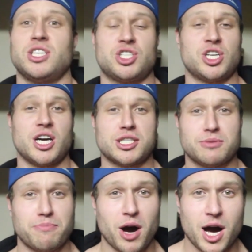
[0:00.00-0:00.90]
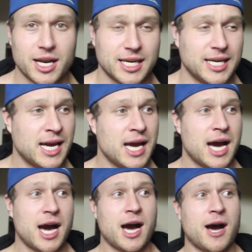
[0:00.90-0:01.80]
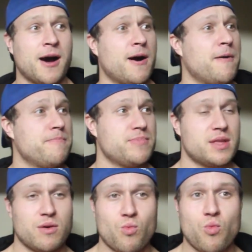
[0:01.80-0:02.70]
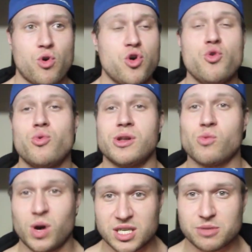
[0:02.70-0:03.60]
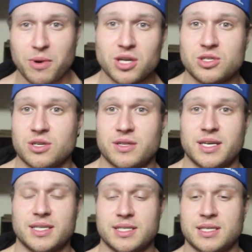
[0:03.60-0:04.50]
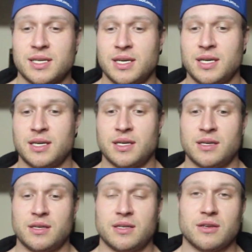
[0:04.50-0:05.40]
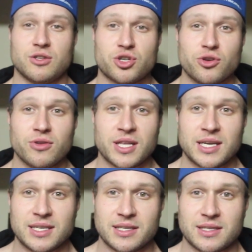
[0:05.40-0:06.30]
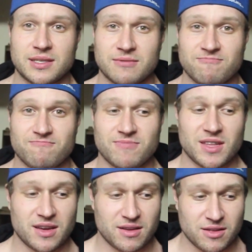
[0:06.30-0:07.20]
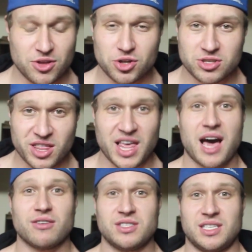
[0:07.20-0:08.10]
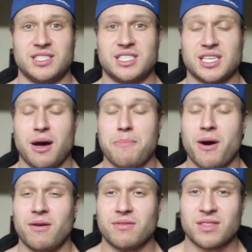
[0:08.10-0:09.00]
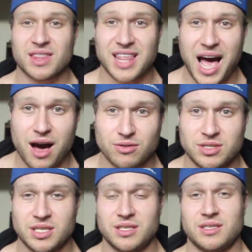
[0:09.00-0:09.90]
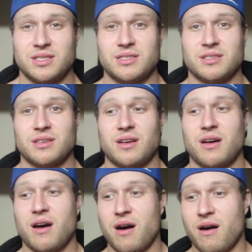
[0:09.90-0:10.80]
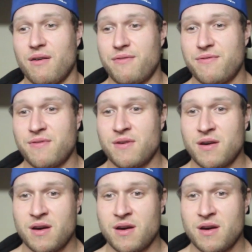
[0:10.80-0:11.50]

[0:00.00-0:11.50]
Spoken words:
such a nice body. Who wouldn't want to sponsor this? Now the truth is, there's thousands upon thousands of